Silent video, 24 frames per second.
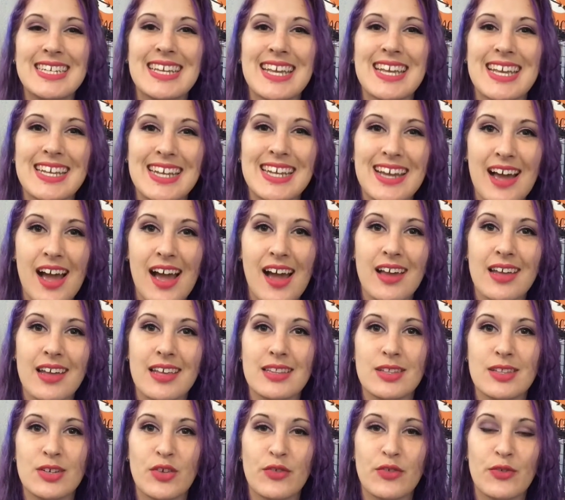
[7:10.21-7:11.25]
and I
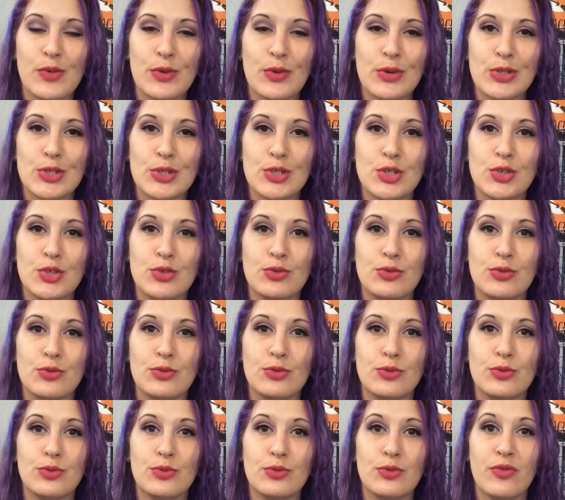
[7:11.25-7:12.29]
look forward
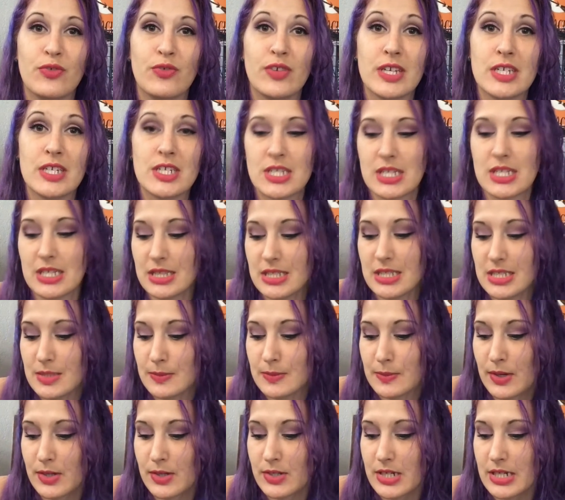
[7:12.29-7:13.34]
to finishing these
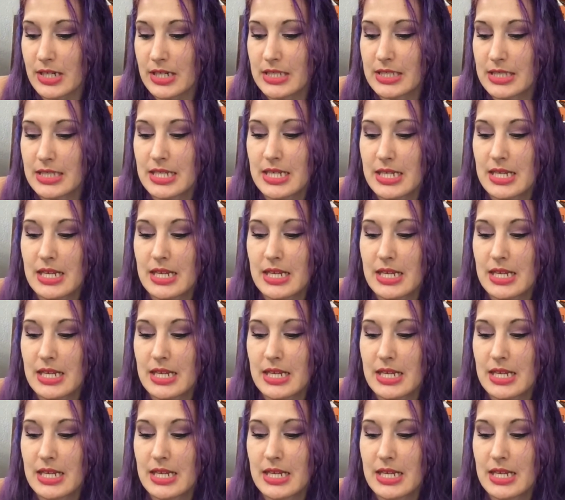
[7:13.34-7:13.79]
projects.